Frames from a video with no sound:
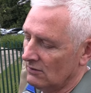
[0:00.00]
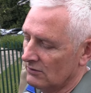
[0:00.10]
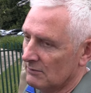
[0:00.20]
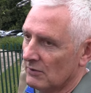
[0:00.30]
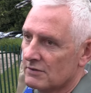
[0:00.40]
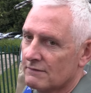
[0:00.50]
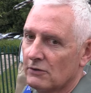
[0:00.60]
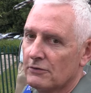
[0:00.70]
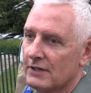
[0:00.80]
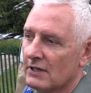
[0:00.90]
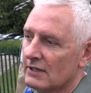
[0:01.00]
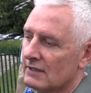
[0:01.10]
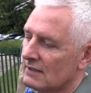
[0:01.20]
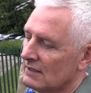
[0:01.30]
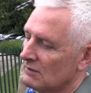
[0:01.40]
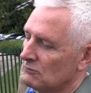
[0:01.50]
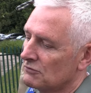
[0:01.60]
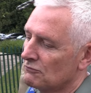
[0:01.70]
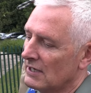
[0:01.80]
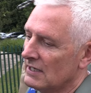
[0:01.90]
on the most filthy night. It
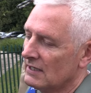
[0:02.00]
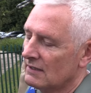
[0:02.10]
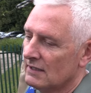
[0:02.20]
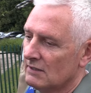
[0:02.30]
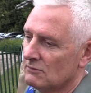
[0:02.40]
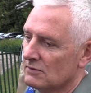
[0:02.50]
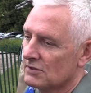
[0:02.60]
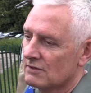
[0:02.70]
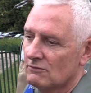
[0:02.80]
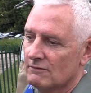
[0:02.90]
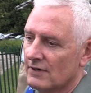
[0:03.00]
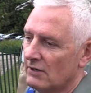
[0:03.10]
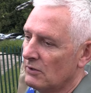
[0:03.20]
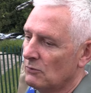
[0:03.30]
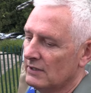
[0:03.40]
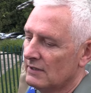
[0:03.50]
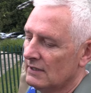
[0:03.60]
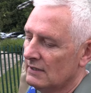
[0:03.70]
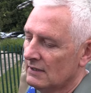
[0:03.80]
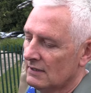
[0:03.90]
was raining, it was very
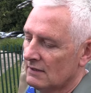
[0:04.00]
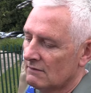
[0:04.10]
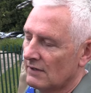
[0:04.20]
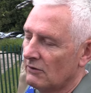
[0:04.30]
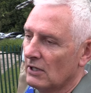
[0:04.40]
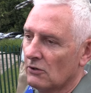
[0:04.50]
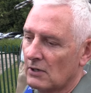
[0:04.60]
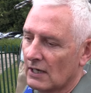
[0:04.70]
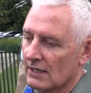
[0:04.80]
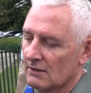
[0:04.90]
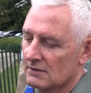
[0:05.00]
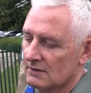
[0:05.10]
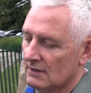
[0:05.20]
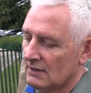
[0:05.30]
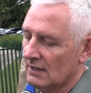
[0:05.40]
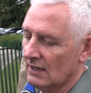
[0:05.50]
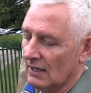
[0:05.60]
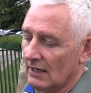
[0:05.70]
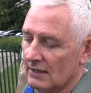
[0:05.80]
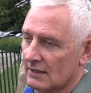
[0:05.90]
windy, very low cloud,
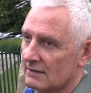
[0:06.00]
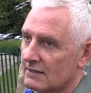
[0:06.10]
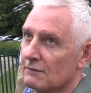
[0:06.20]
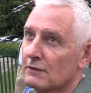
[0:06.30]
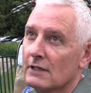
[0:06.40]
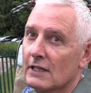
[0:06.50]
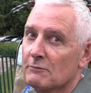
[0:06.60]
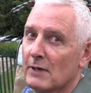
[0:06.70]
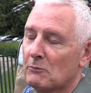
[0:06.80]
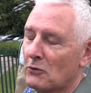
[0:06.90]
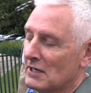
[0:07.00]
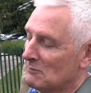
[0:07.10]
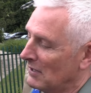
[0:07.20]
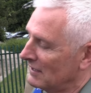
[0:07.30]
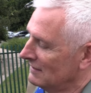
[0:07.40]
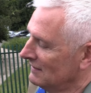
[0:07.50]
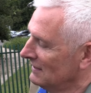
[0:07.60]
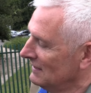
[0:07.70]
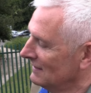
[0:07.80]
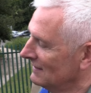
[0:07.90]
and I definitely left my brain back in
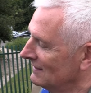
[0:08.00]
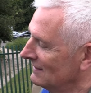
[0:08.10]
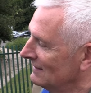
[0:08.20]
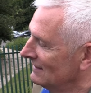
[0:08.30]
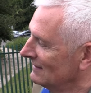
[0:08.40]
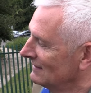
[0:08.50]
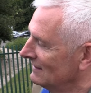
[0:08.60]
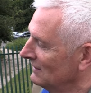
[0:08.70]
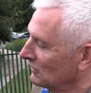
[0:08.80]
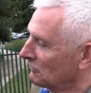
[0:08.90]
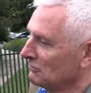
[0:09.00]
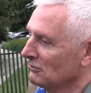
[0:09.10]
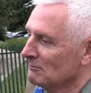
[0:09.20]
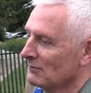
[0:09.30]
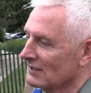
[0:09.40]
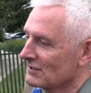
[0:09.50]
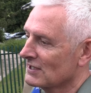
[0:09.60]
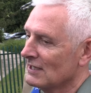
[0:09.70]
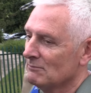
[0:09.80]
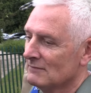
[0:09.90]
the crew room by the
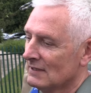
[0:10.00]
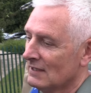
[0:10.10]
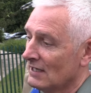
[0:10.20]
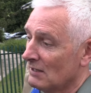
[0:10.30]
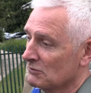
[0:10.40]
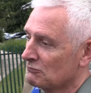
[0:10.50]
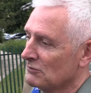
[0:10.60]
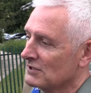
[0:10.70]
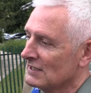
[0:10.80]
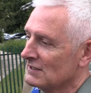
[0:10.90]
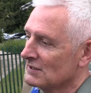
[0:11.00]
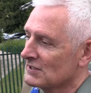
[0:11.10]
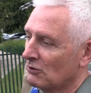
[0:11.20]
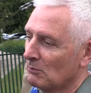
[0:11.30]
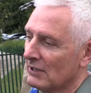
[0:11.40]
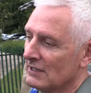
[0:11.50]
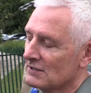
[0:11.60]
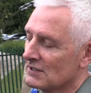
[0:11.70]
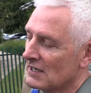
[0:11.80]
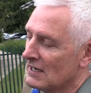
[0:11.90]
time I was rotating this aeroplane
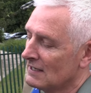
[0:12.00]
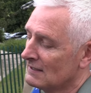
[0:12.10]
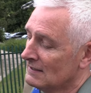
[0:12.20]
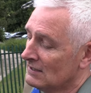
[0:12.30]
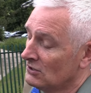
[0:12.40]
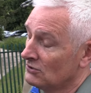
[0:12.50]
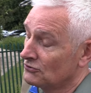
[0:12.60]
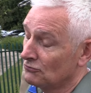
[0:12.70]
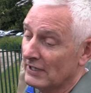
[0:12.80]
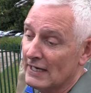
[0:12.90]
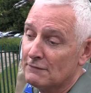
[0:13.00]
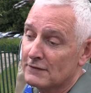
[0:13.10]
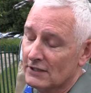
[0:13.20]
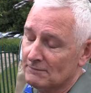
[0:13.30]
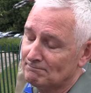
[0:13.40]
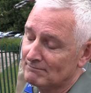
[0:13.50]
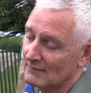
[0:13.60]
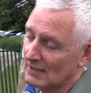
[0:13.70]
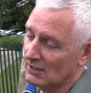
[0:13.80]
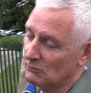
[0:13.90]
into the air. Shortly after
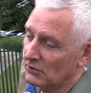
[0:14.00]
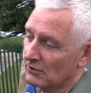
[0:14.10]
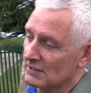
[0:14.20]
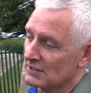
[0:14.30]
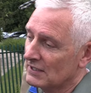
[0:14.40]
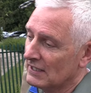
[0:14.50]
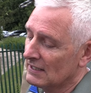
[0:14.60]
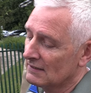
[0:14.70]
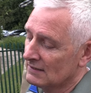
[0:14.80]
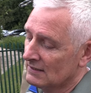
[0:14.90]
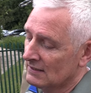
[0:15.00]
we got into the air,